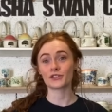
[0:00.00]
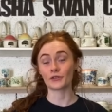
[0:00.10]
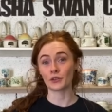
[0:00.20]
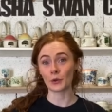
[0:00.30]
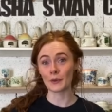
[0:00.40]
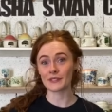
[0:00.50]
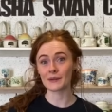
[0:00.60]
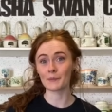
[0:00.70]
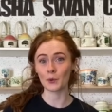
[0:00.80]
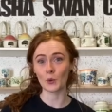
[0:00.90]
throwing
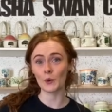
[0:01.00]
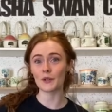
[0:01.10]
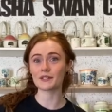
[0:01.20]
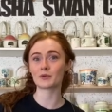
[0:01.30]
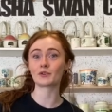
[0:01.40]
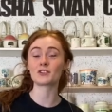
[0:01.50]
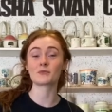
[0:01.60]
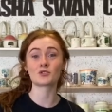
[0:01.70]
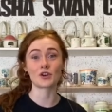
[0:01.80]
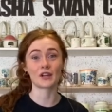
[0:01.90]
some bowls. I'm going to do
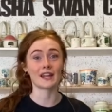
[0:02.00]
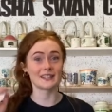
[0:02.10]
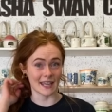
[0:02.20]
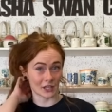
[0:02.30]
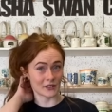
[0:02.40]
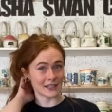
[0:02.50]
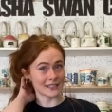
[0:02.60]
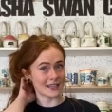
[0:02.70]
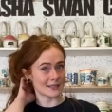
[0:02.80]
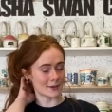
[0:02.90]
some turning and
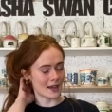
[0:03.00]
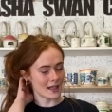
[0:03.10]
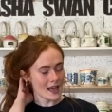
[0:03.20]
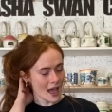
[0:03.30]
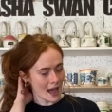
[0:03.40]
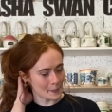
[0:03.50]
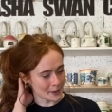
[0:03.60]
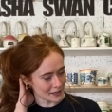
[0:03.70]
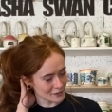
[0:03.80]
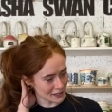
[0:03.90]
decorating as well. I
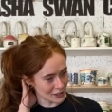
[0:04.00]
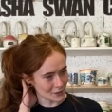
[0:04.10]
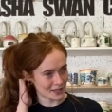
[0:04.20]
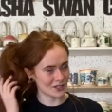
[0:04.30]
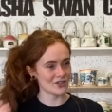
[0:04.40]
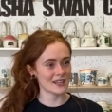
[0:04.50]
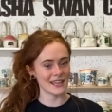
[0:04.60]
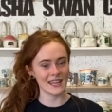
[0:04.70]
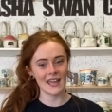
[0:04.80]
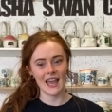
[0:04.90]
made a video yesterday